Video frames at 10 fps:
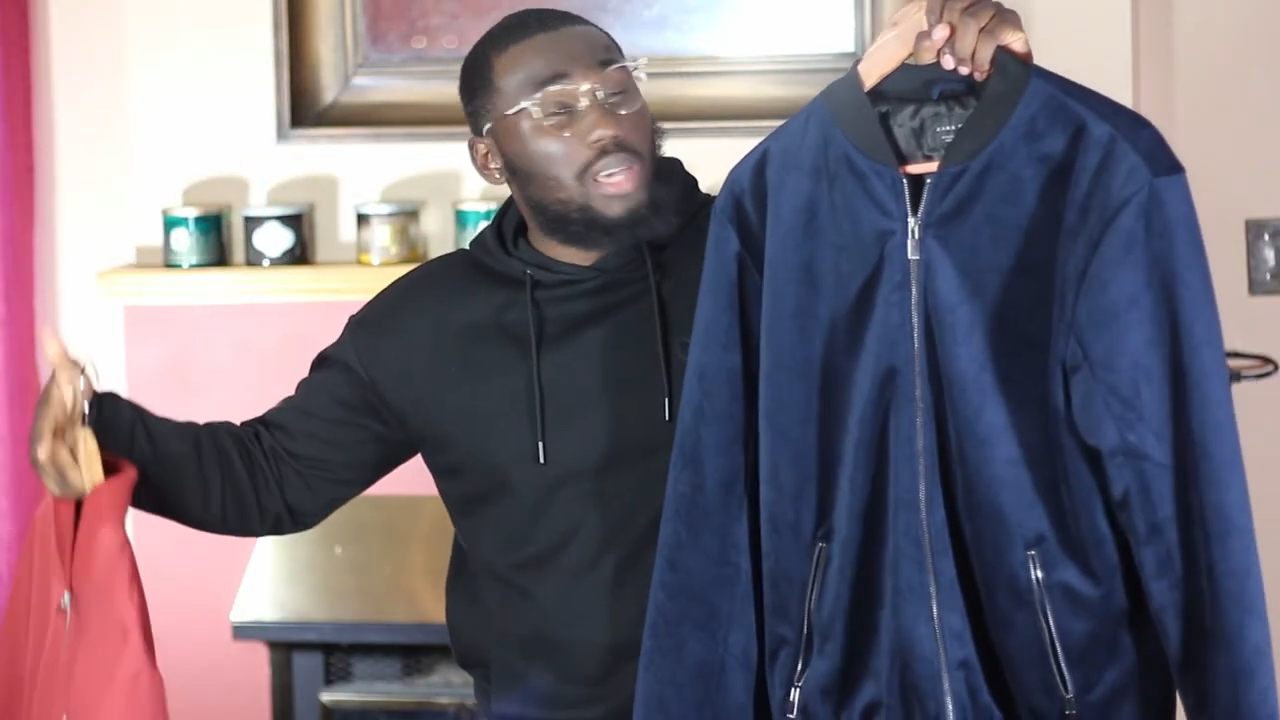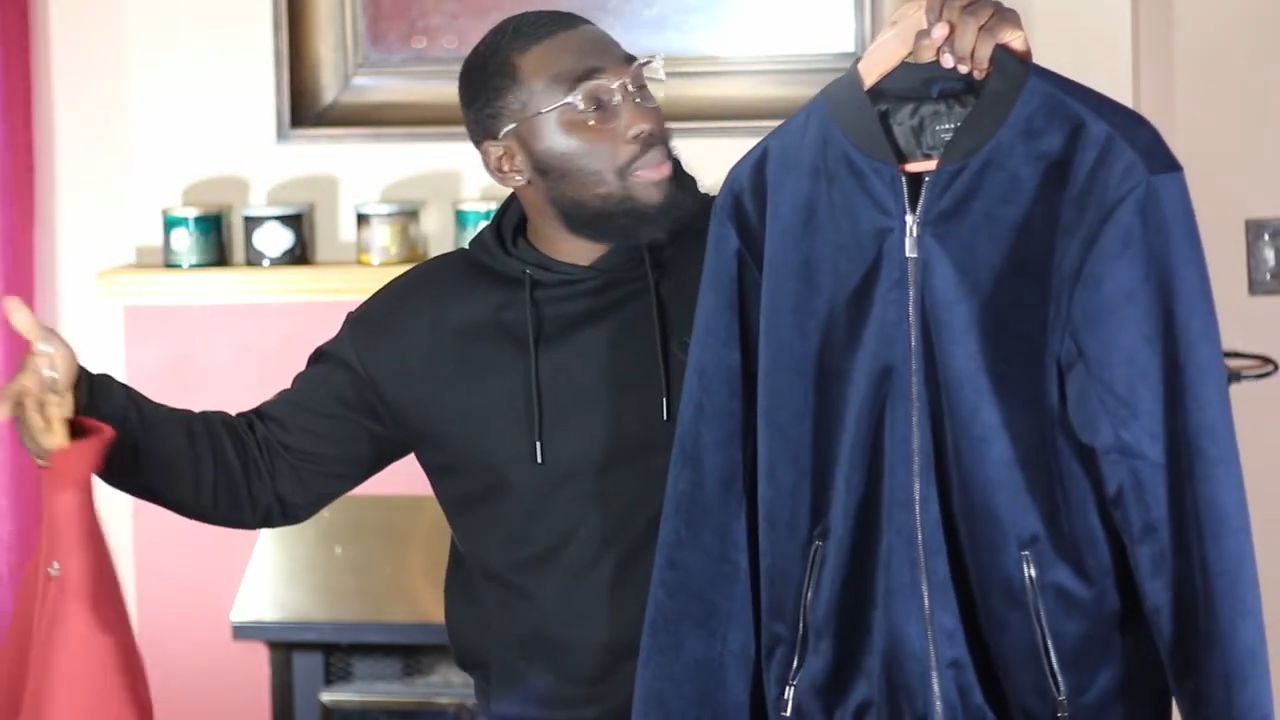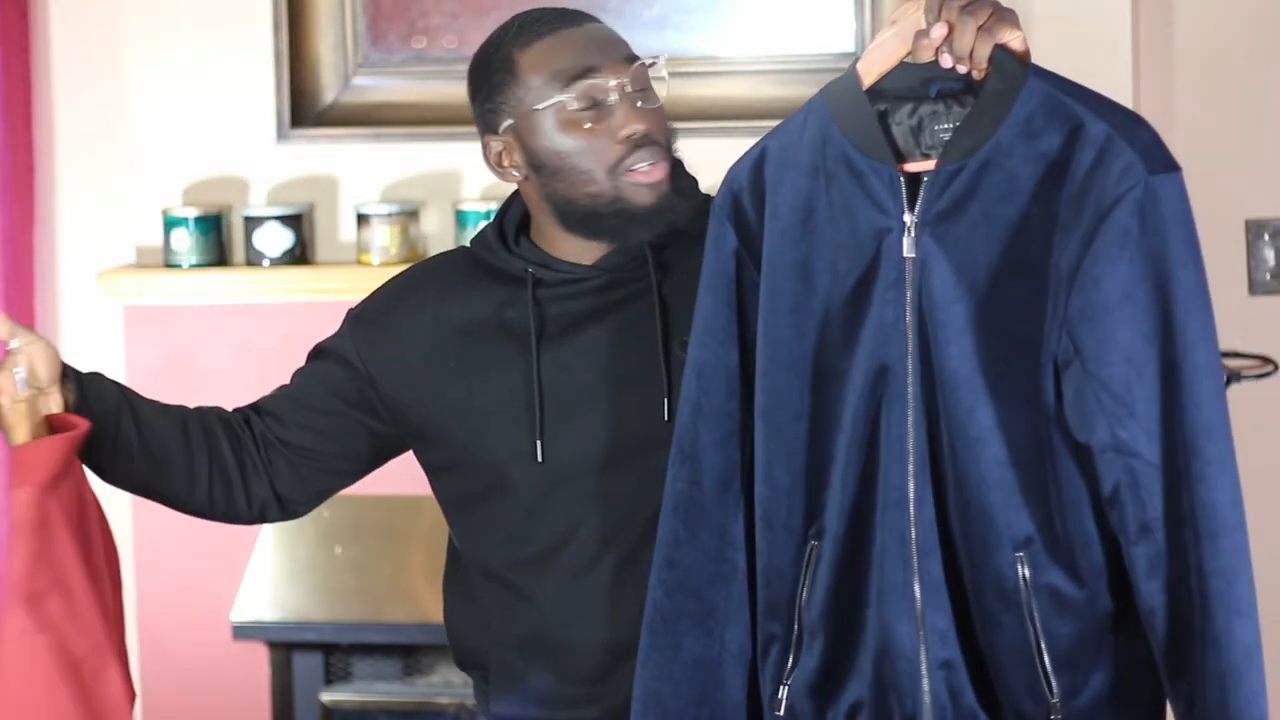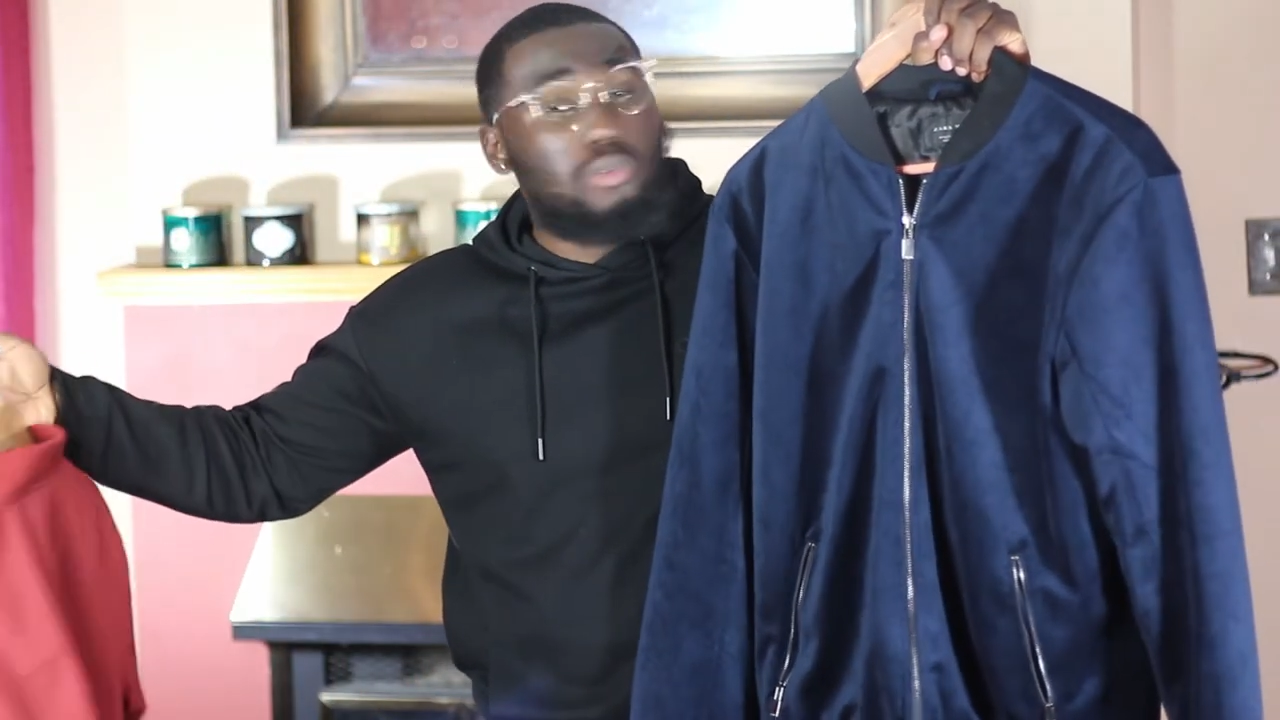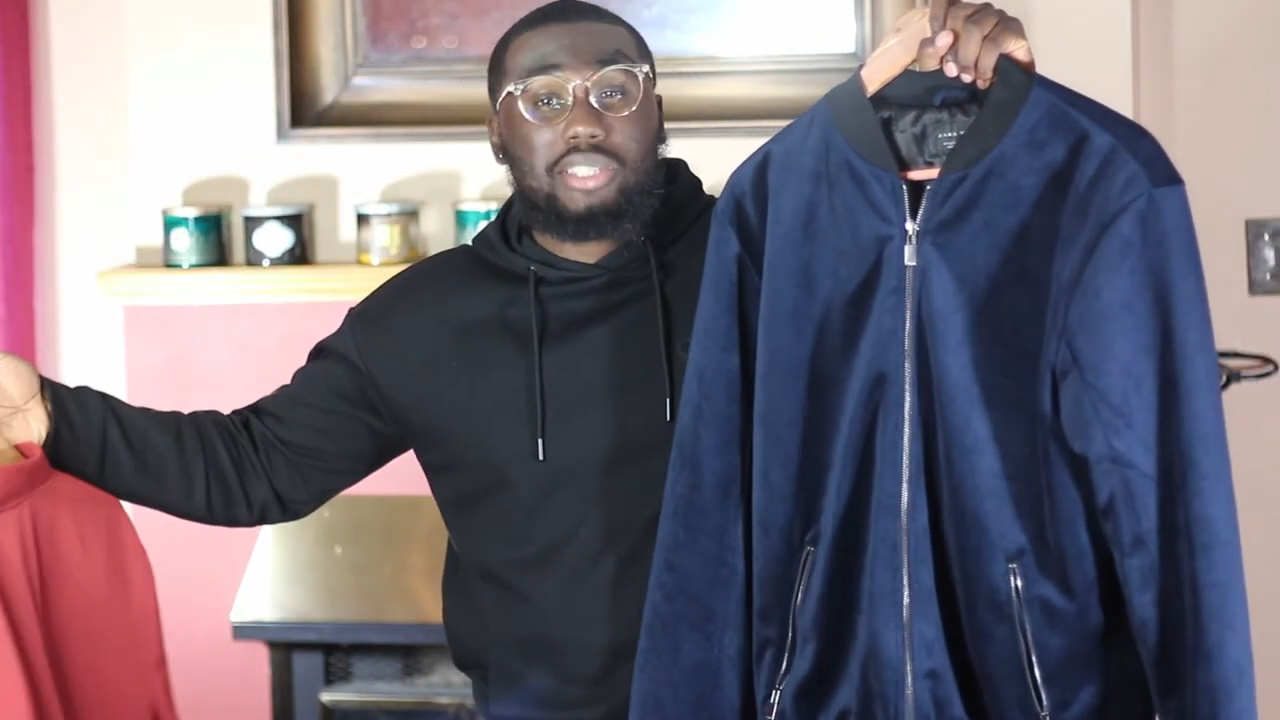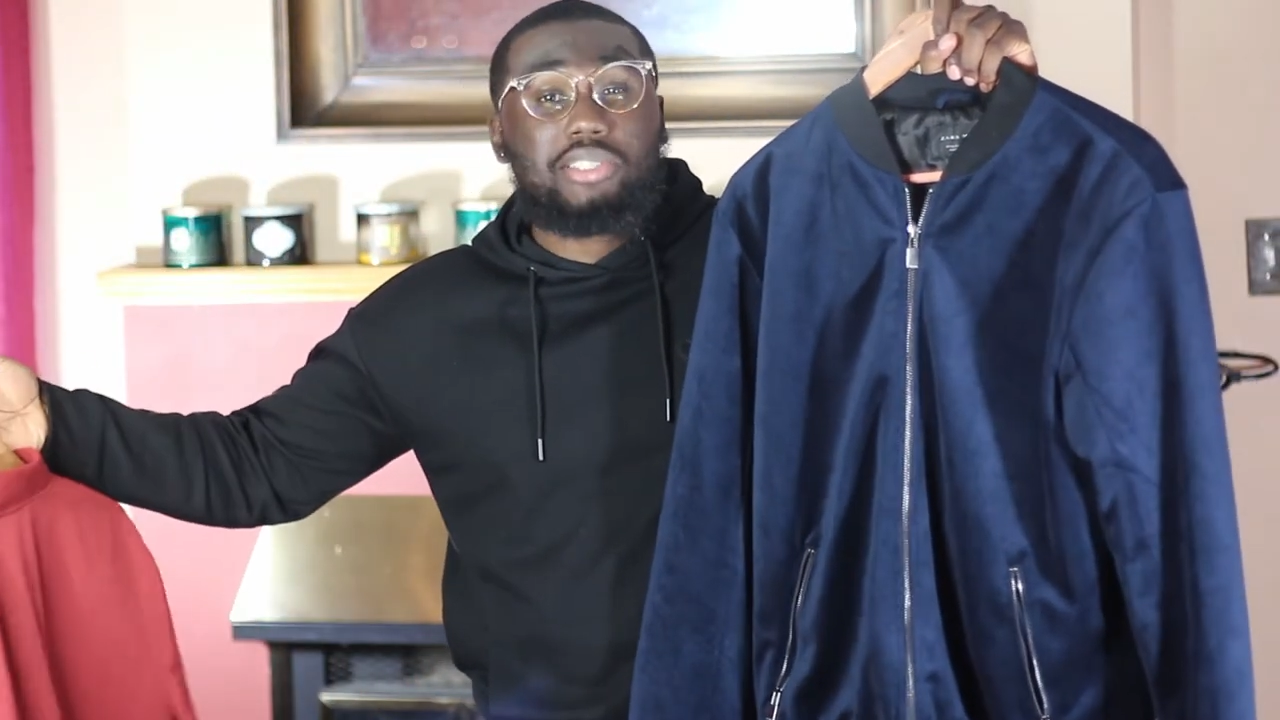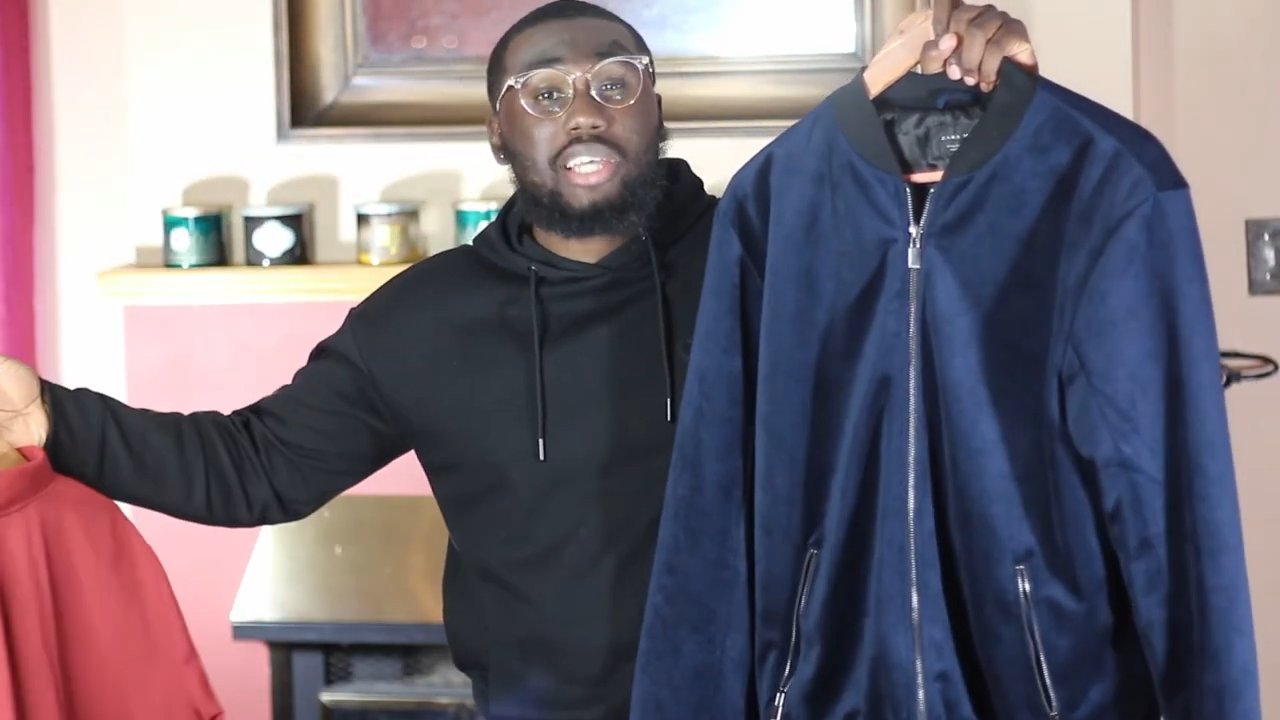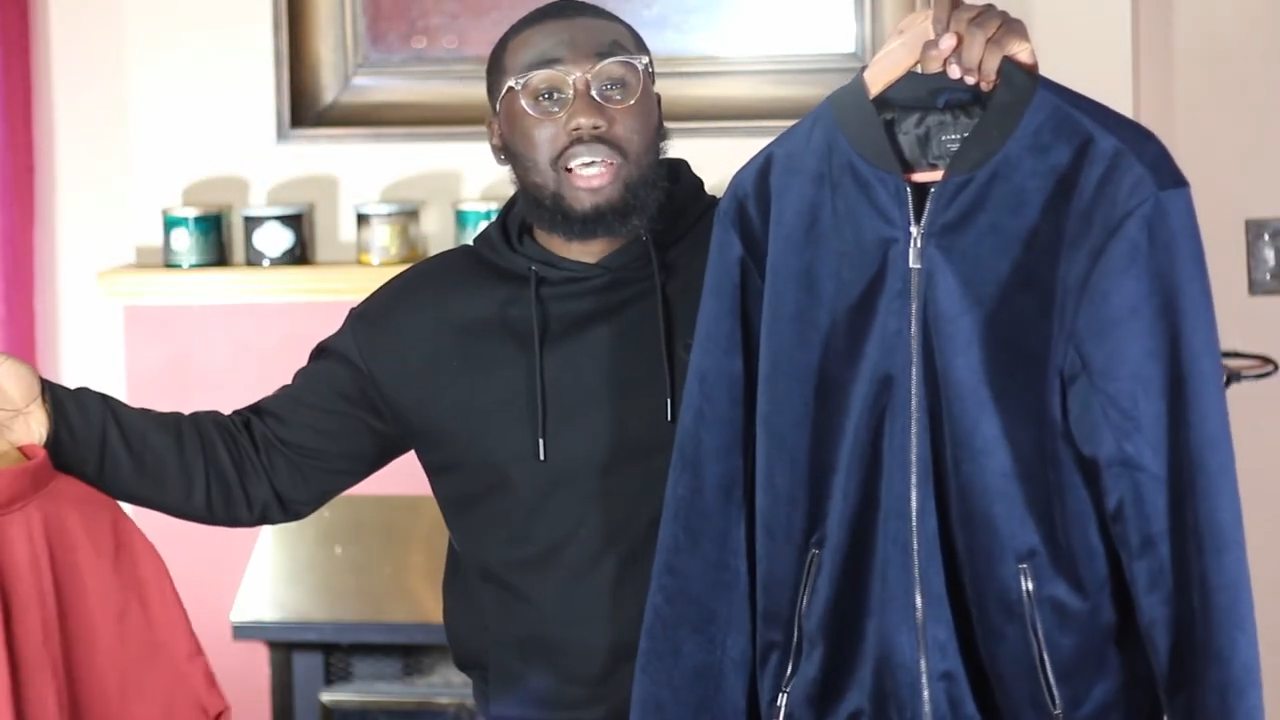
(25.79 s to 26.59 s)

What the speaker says: maybe the winter